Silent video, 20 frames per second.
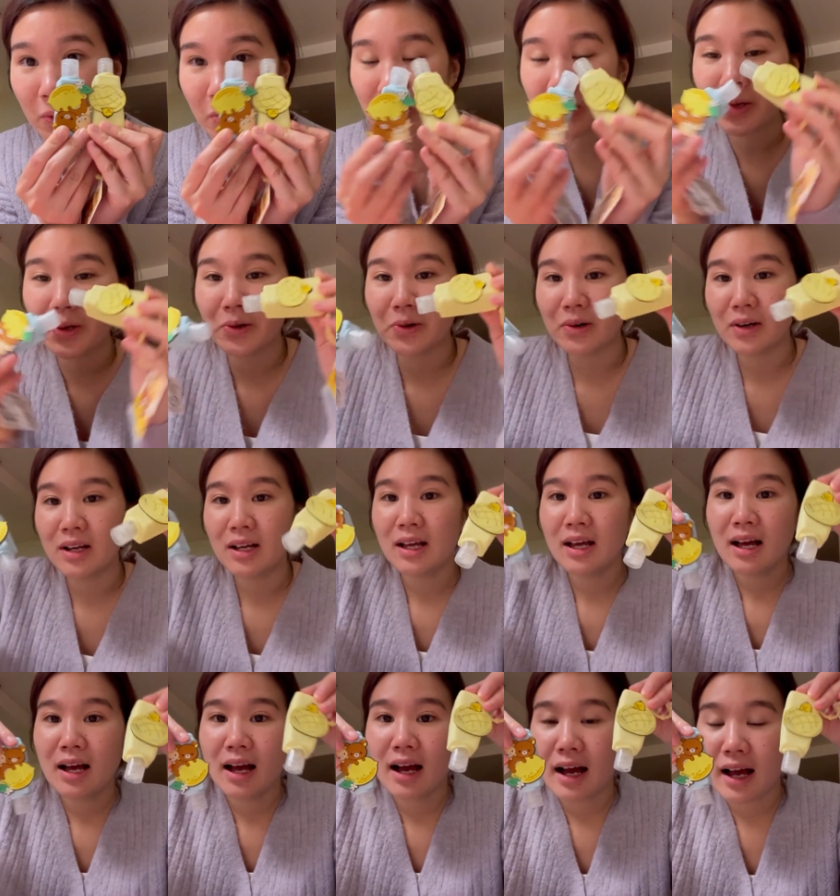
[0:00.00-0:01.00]
cute
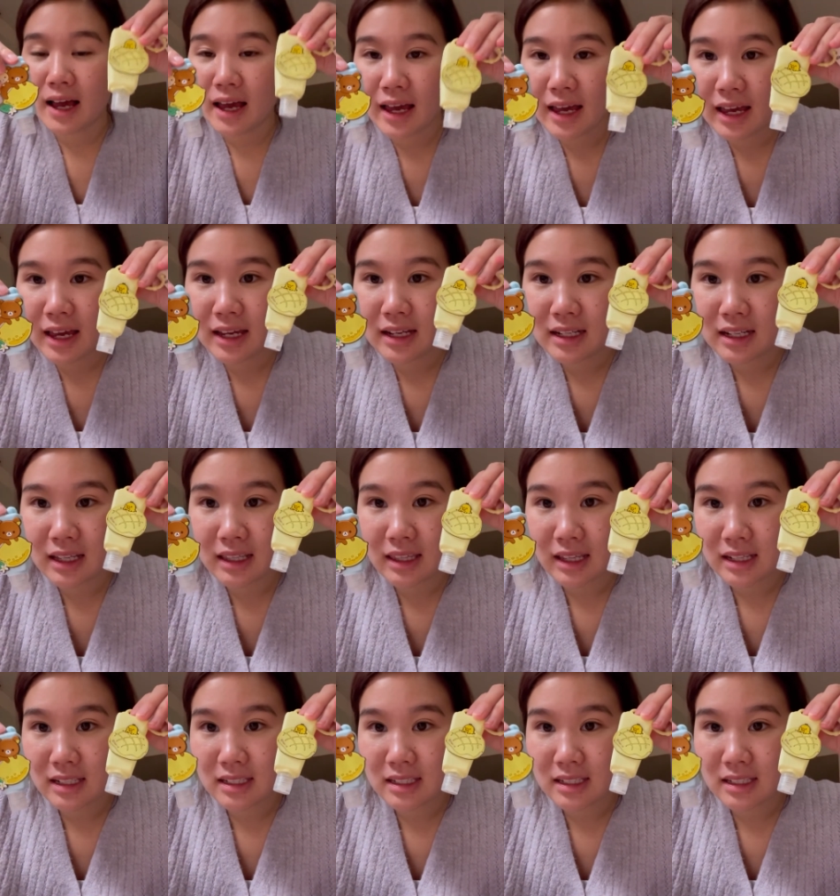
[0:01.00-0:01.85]
and they